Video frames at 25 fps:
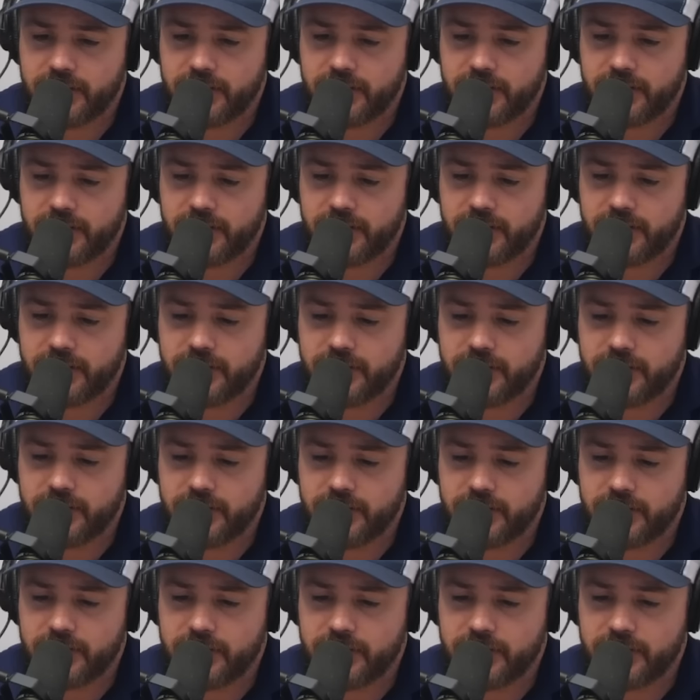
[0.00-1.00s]

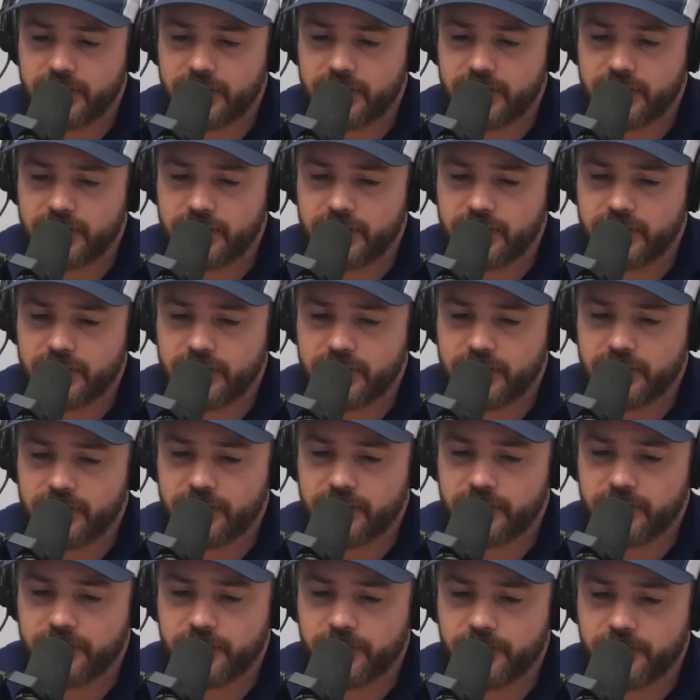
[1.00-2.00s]

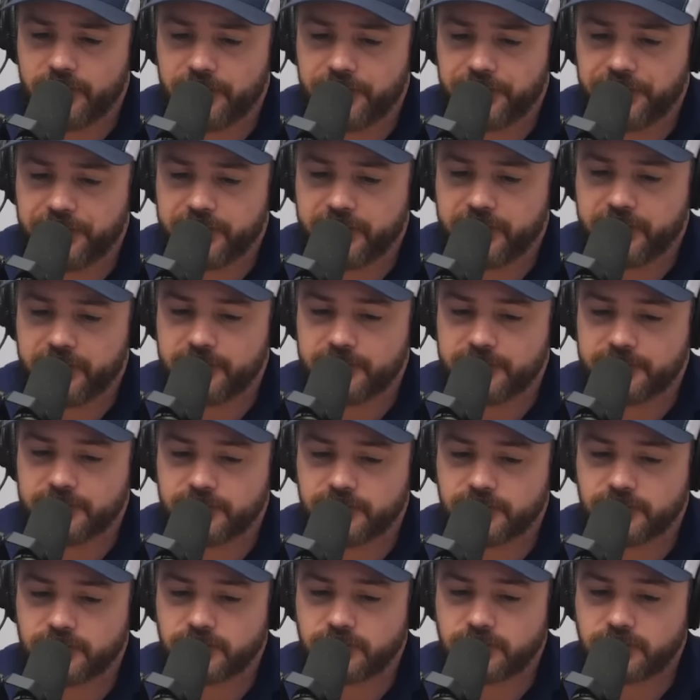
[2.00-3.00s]

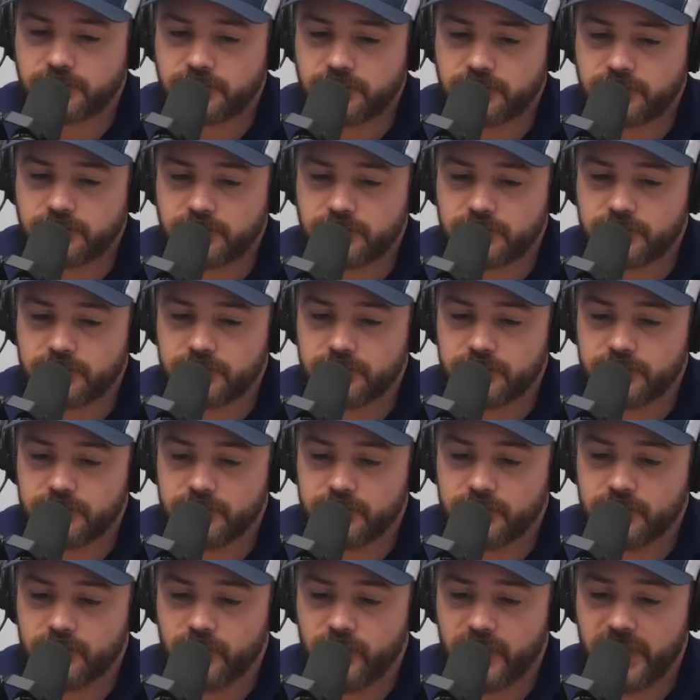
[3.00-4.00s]

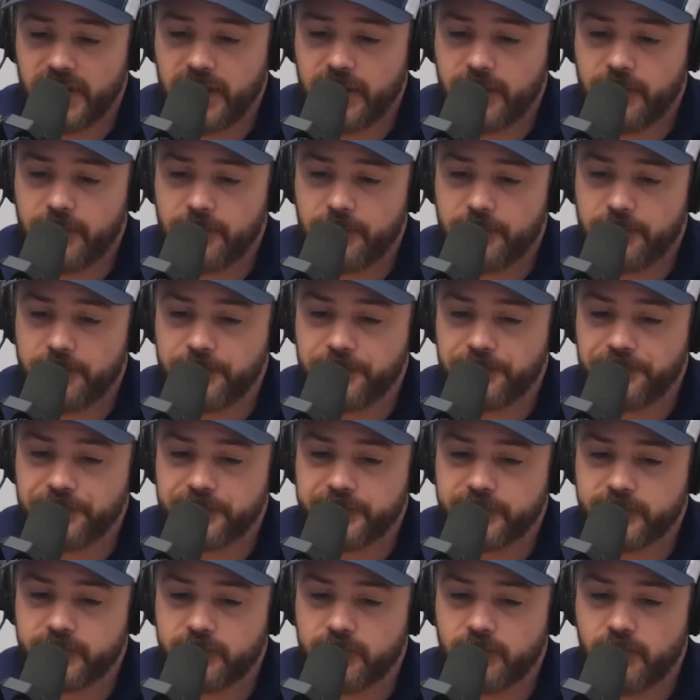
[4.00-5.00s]

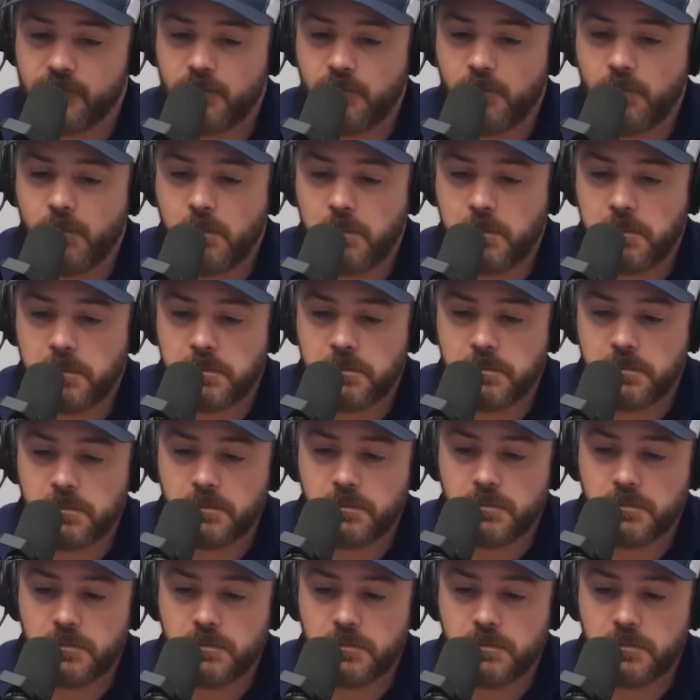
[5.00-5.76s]
(not speaking)